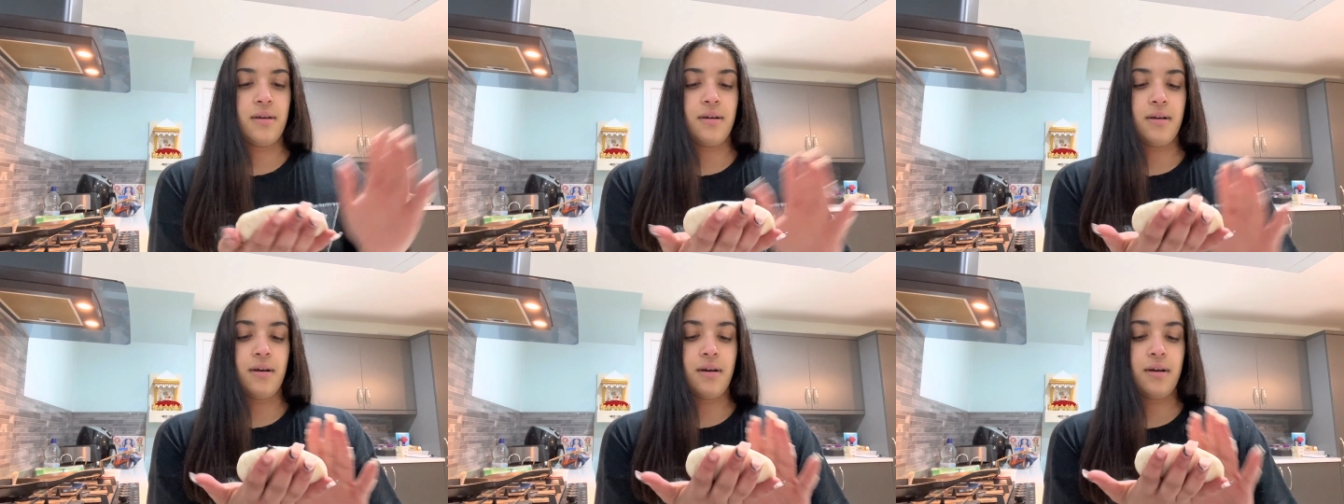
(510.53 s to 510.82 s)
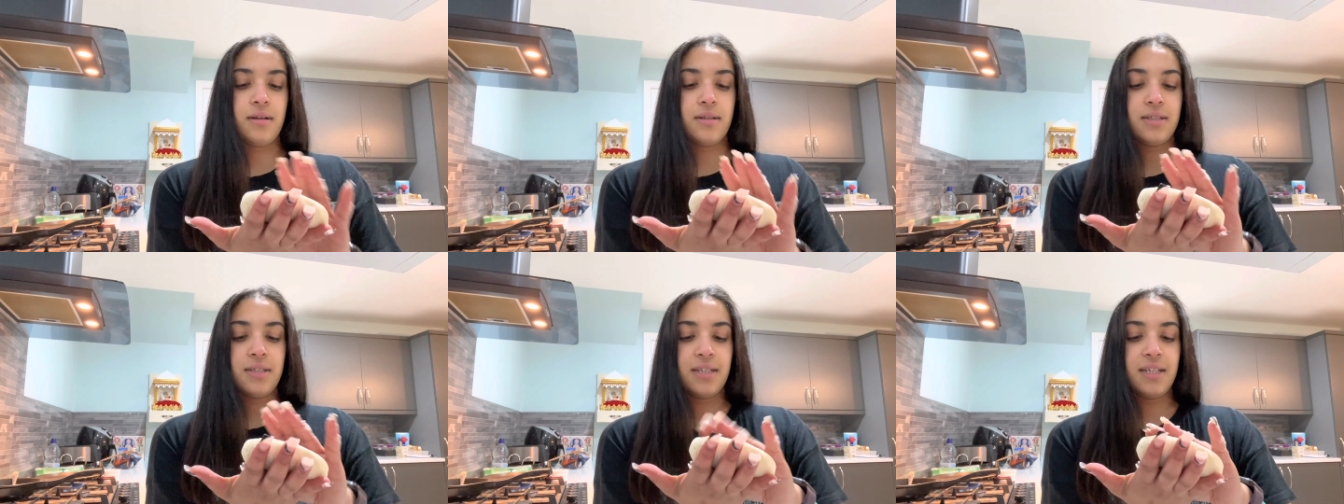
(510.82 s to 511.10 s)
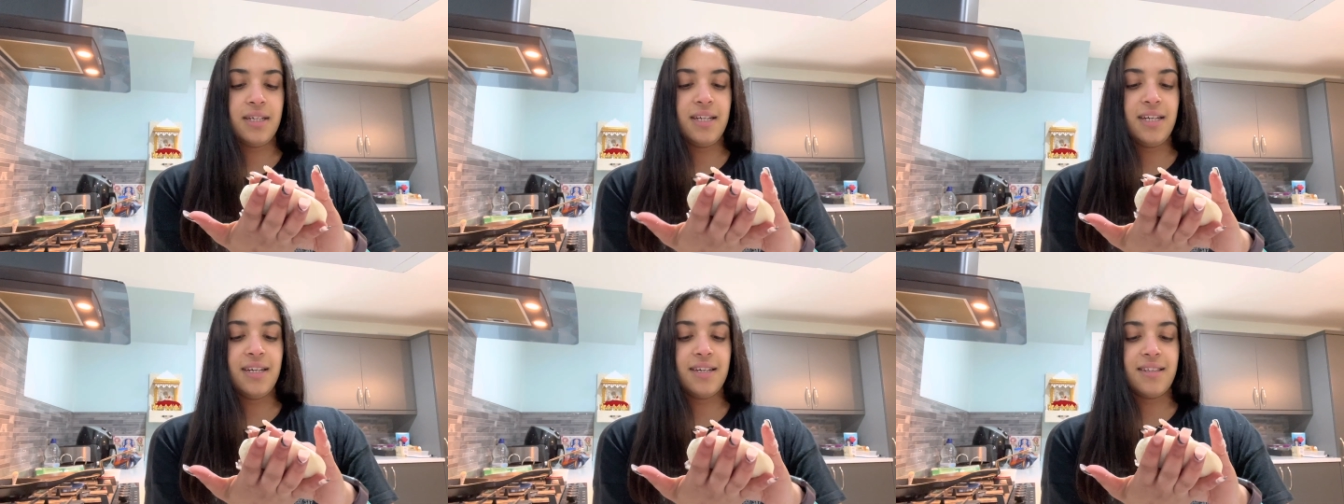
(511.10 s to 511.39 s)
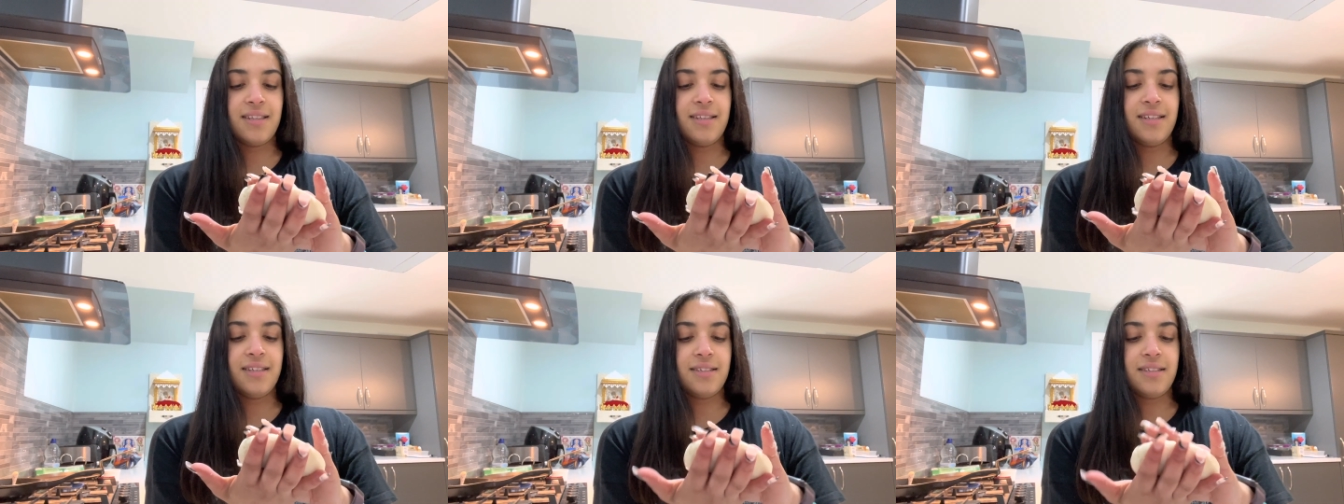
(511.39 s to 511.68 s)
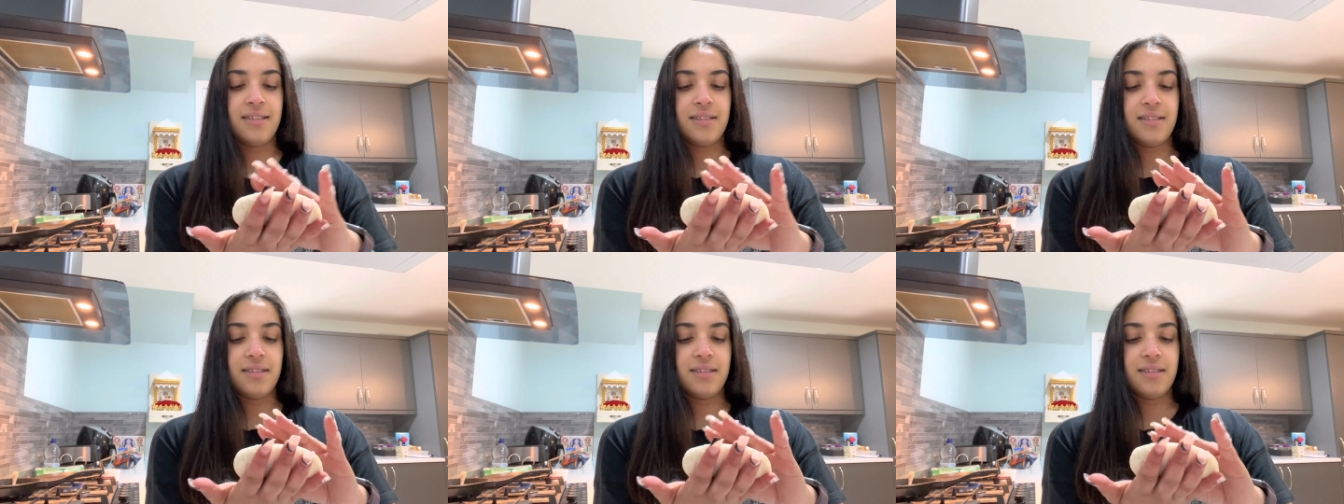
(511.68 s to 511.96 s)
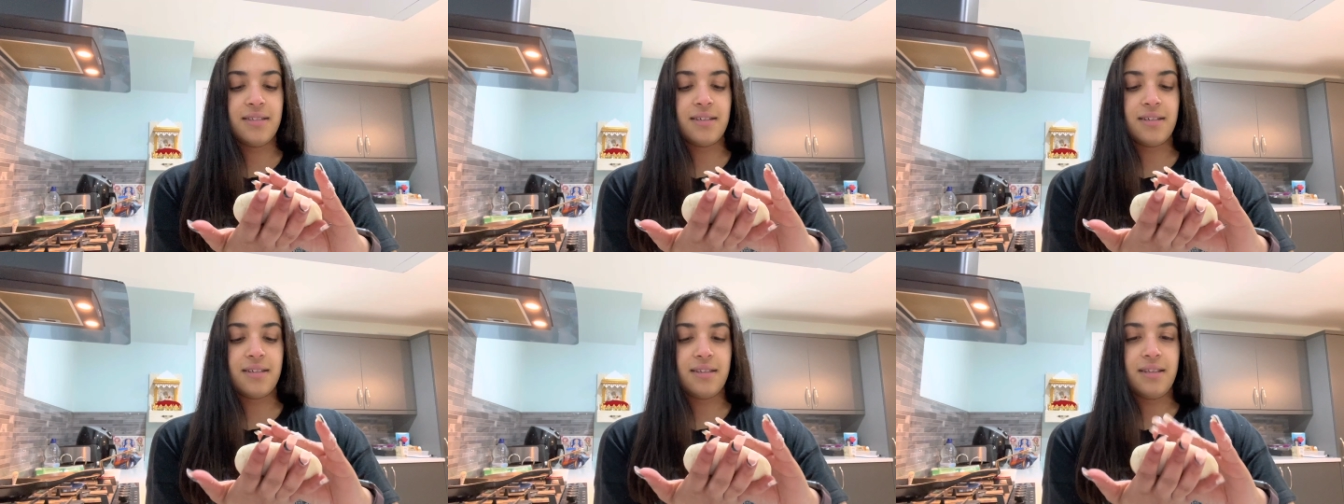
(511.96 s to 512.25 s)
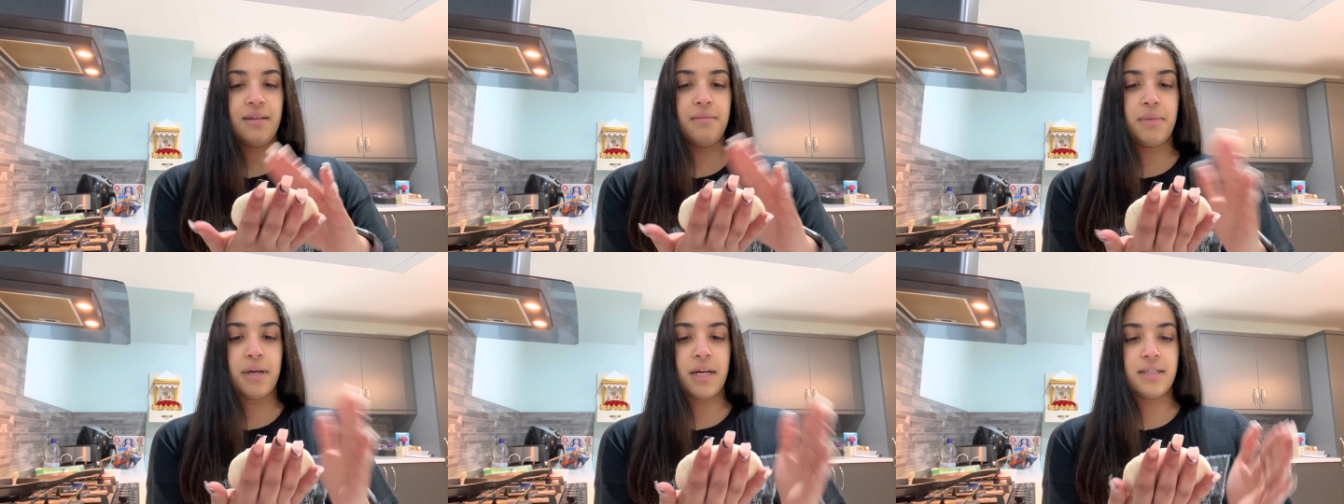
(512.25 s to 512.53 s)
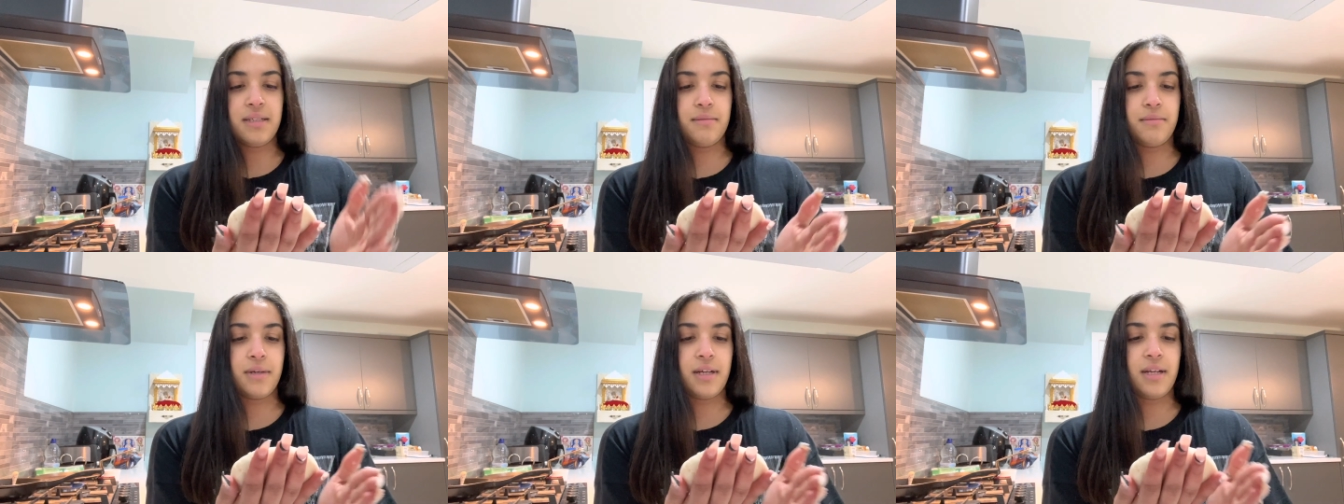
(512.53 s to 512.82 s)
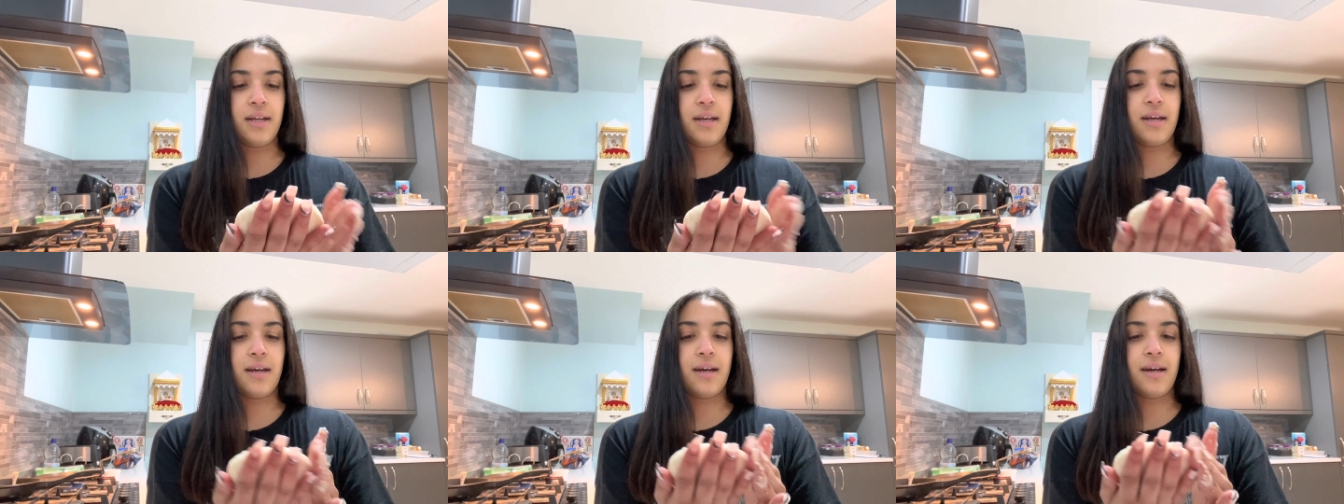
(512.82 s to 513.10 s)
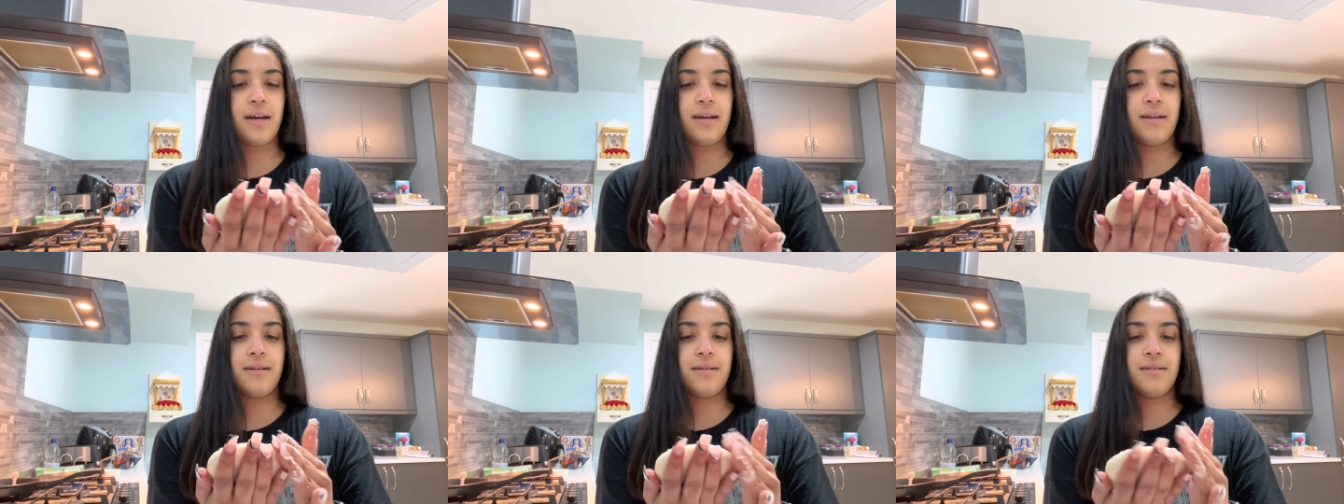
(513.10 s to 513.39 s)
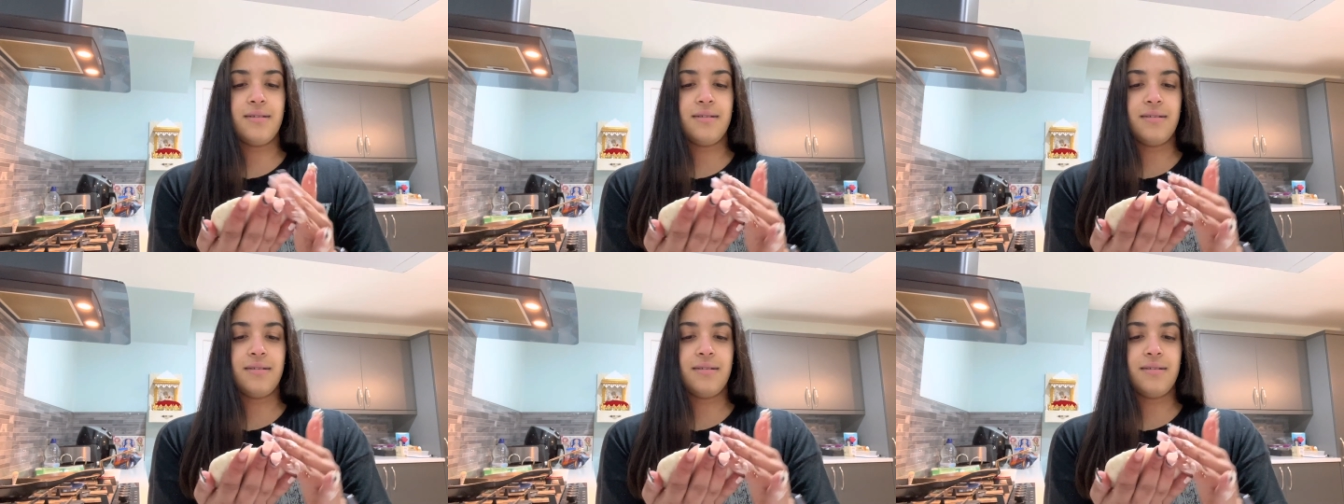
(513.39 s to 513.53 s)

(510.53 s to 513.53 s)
Honestly, this is the best I'm gonna get.